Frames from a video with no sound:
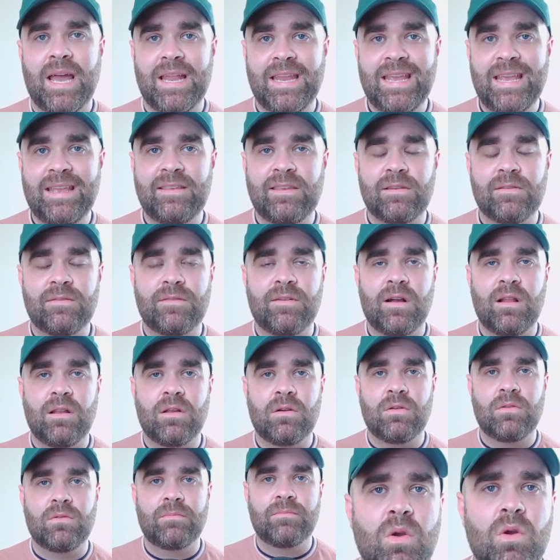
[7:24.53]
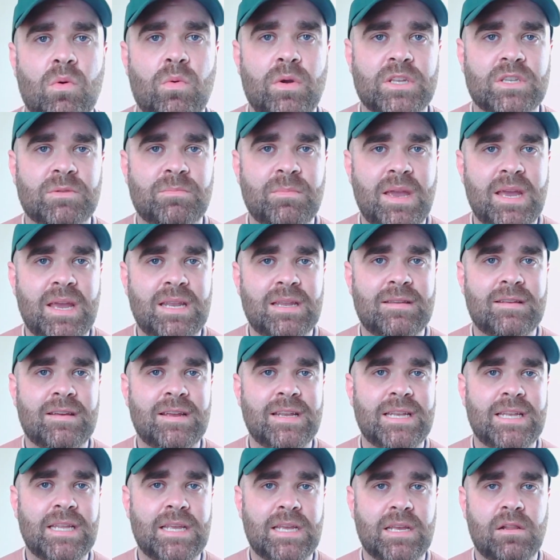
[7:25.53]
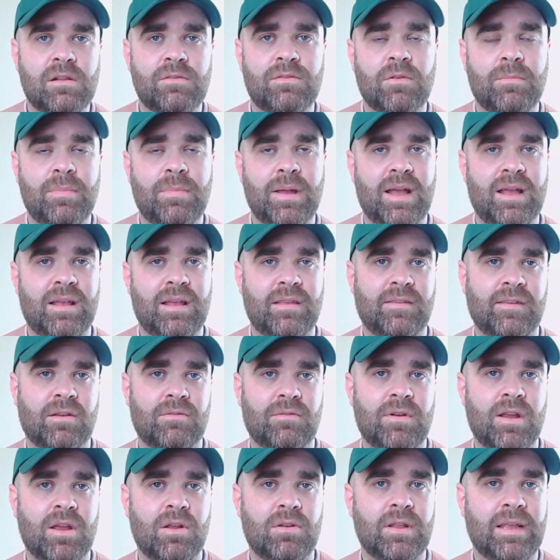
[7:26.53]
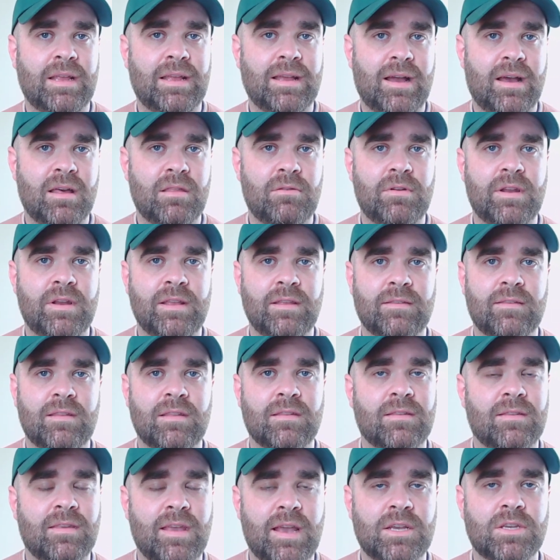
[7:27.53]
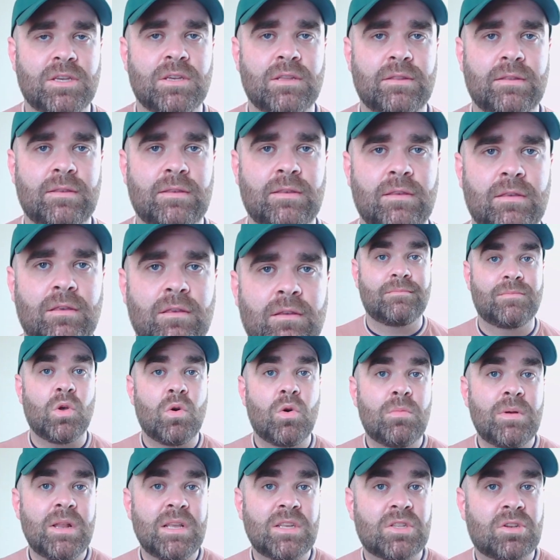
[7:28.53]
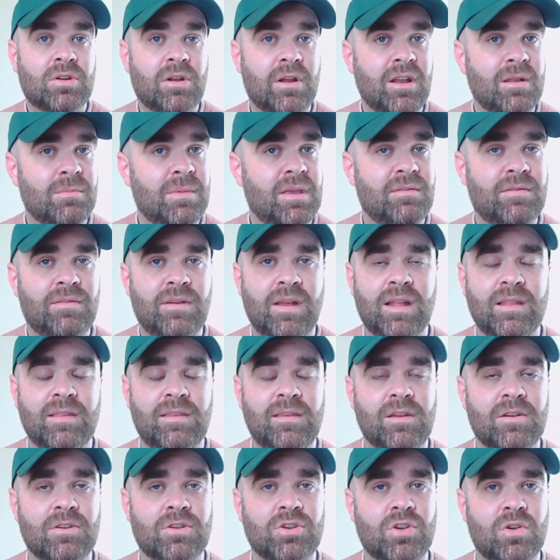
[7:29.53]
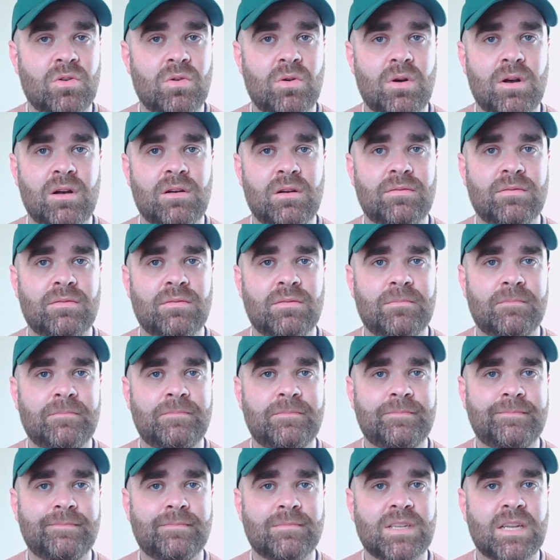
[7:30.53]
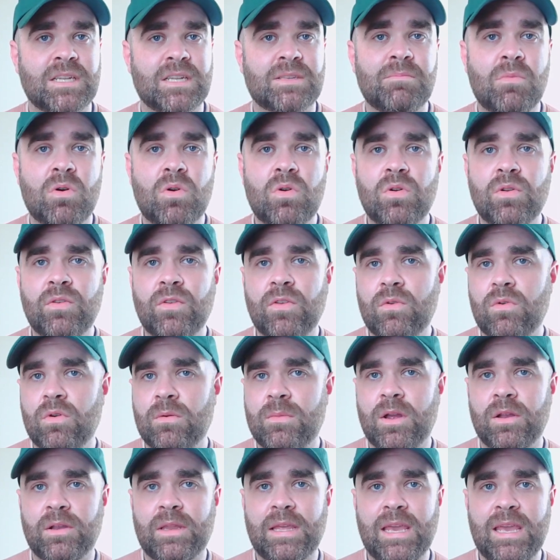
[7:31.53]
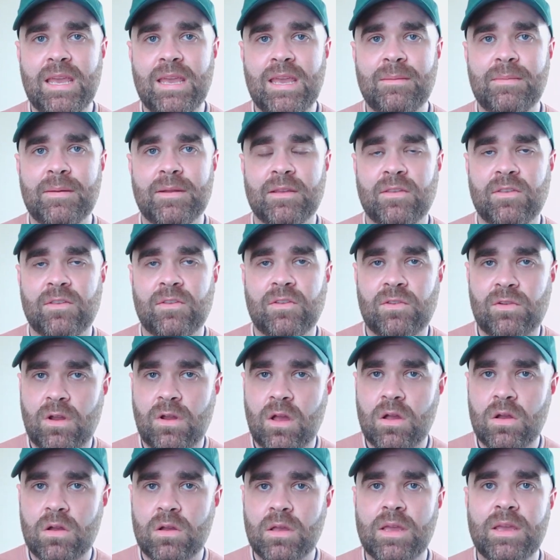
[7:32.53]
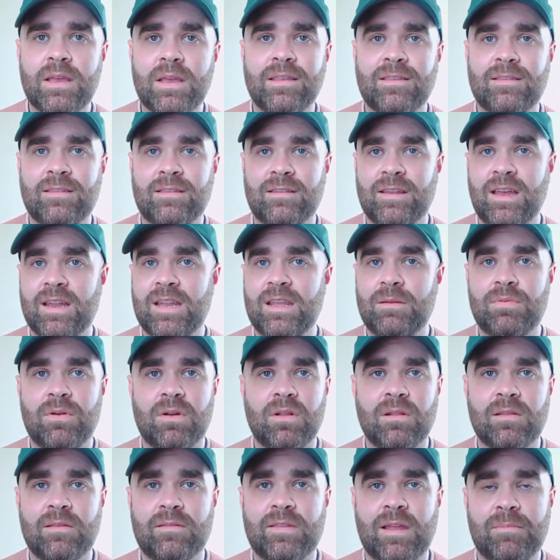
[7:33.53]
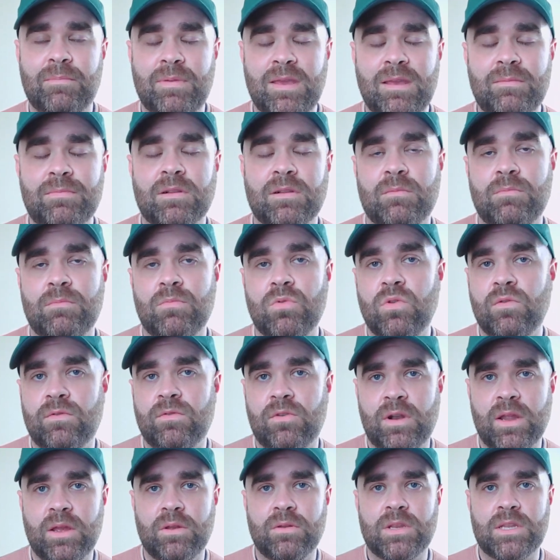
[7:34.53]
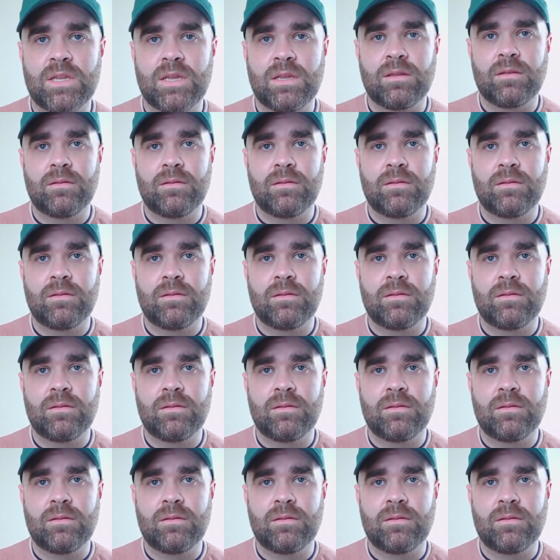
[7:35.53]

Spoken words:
easy to follow, which made it ideal for passing around at gatherings and sessions. Nobody's trying to be fancy or show off. It's more so about keeping a strong, steady pulse that people can move around to.